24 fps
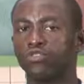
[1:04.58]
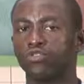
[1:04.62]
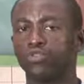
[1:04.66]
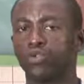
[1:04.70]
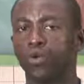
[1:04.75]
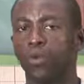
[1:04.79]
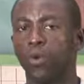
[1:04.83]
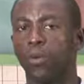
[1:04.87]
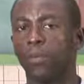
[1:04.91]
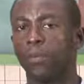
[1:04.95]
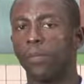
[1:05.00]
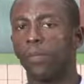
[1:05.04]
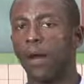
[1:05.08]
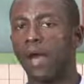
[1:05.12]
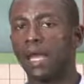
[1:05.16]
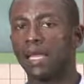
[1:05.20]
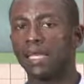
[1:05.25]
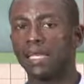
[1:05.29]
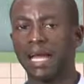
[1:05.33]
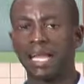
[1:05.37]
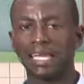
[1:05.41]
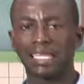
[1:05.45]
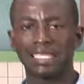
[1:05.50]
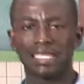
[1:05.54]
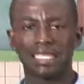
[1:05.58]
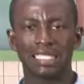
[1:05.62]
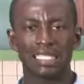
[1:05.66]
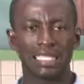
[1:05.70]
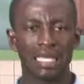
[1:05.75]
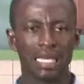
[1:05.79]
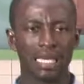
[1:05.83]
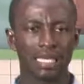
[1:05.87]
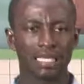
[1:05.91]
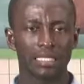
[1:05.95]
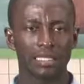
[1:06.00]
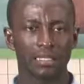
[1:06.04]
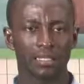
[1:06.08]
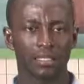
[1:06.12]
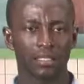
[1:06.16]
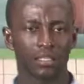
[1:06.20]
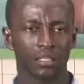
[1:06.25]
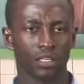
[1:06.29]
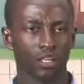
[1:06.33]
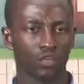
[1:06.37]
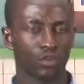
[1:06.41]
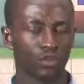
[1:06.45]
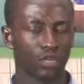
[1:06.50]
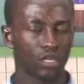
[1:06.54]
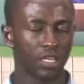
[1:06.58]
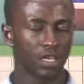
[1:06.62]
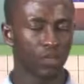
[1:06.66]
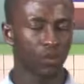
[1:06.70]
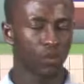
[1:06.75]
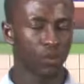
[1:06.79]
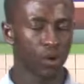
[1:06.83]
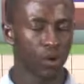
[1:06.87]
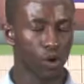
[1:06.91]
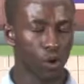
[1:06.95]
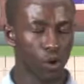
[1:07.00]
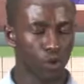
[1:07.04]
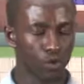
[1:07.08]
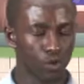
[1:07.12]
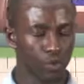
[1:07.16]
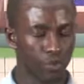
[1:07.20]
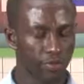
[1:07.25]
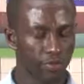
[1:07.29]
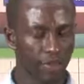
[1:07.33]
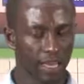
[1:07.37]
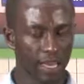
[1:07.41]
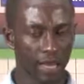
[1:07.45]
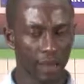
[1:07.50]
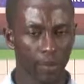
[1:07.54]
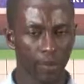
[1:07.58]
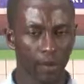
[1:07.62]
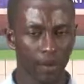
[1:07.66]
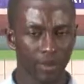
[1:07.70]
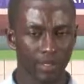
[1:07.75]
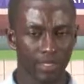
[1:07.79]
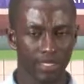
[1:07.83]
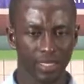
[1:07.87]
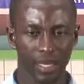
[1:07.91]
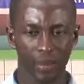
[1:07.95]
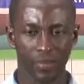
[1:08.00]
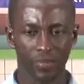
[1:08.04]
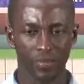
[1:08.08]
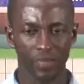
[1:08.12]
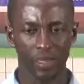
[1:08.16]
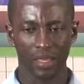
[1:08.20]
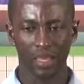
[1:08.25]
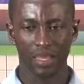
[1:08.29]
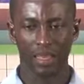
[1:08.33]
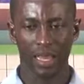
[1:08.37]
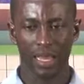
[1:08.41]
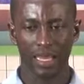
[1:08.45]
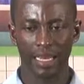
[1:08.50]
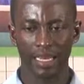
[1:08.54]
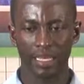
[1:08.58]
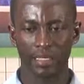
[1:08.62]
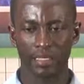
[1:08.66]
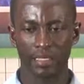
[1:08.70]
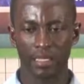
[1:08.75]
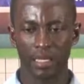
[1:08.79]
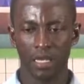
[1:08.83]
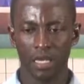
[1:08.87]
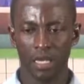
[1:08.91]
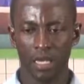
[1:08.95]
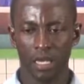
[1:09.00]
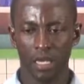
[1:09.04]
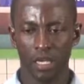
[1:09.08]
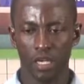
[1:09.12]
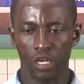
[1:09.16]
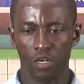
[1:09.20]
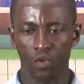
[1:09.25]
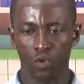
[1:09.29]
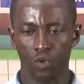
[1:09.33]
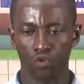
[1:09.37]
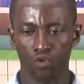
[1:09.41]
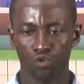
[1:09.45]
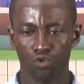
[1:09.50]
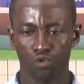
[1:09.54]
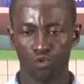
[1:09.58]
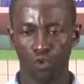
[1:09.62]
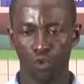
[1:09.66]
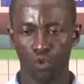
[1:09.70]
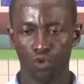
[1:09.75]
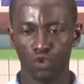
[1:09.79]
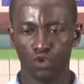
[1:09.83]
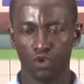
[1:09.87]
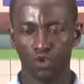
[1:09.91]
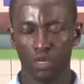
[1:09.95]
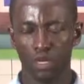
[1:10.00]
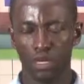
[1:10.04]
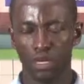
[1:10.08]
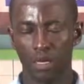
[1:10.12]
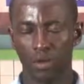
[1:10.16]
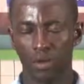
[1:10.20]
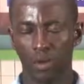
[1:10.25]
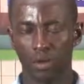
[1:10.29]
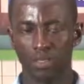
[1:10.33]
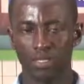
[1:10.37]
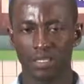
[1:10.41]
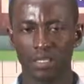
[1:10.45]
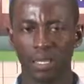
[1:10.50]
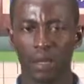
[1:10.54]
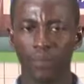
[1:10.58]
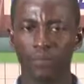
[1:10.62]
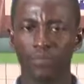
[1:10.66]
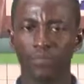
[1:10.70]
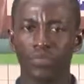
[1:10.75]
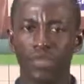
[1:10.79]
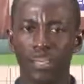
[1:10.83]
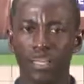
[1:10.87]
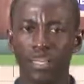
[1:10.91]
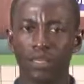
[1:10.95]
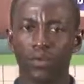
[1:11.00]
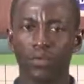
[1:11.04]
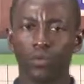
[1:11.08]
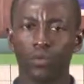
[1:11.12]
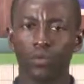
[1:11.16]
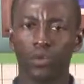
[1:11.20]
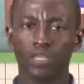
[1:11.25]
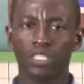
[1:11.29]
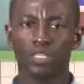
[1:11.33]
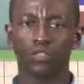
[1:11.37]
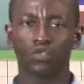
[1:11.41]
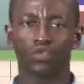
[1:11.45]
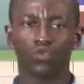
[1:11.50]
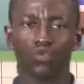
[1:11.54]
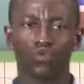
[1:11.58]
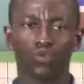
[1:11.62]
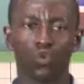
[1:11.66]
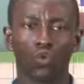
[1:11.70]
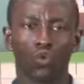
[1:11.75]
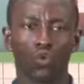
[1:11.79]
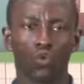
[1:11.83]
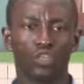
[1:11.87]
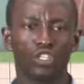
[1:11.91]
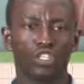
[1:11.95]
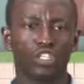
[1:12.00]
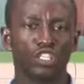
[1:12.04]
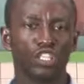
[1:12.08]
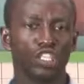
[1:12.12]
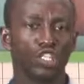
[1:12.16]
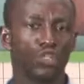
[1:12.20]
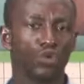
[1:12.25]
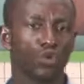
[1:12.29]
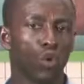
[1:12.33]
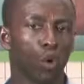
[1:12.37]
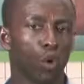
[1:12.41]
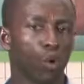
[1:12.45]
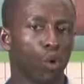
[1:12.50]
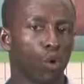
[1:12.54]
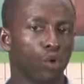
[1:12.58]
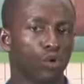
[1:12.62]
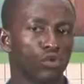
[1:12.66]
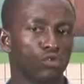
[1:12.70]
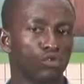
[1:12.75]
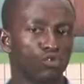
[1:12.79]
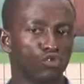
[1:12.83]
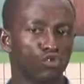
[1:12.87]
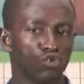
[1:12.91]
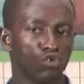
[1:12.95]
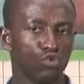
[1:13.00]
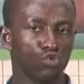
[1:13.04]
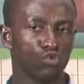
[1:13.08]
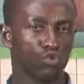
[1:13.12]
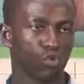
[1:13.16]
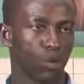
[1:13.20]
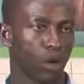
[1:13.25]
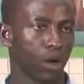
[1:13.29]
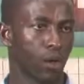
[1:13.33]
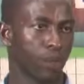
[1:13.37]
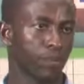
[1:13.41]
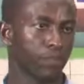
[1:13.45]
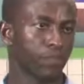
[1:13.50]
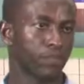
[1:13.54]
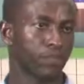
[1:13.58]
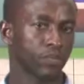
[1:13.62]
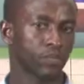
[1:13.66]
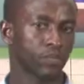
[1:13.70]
you combine ideas in a unique way, or you think about something that is you know, so unique or something which is so new or unusual.